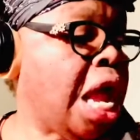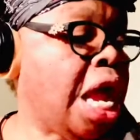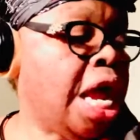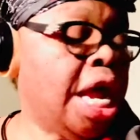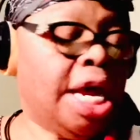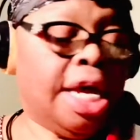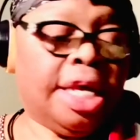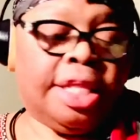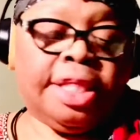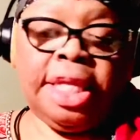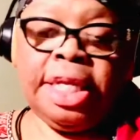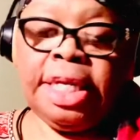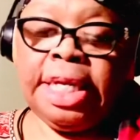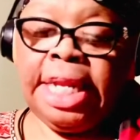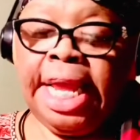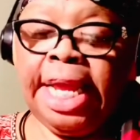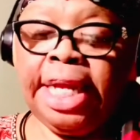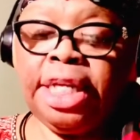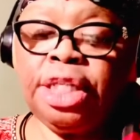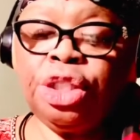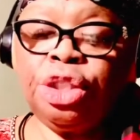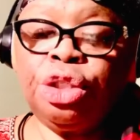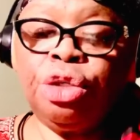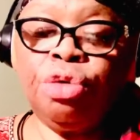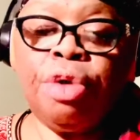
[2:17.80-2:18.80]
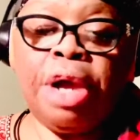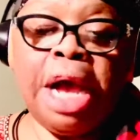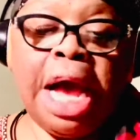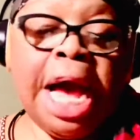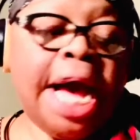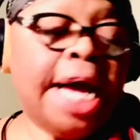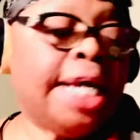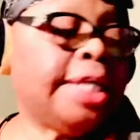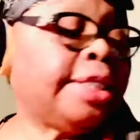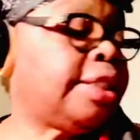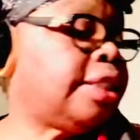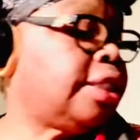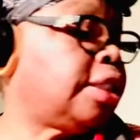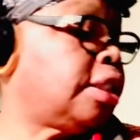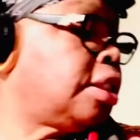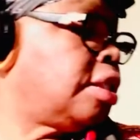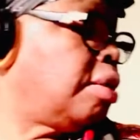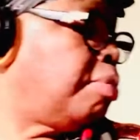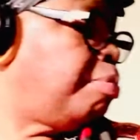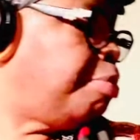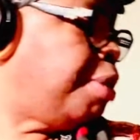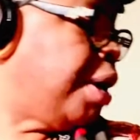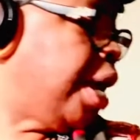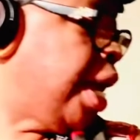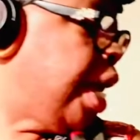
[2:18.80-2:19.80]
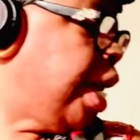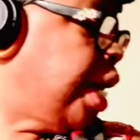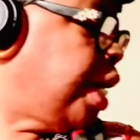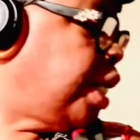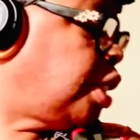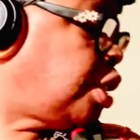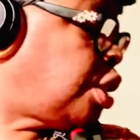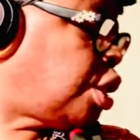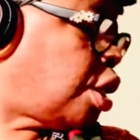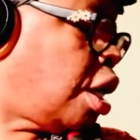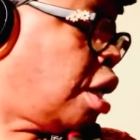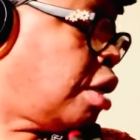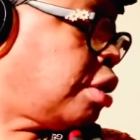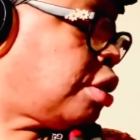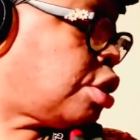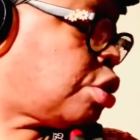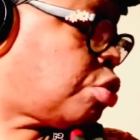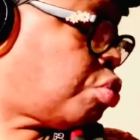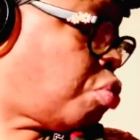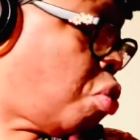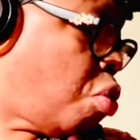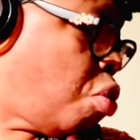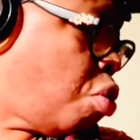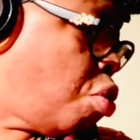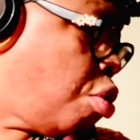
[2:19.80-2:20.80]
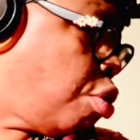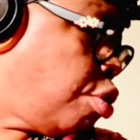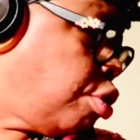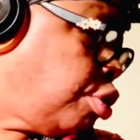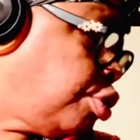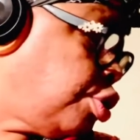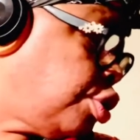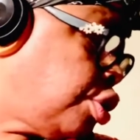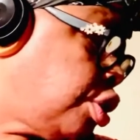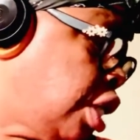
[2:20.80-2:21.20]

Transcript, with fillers: The next you got the Page of Swords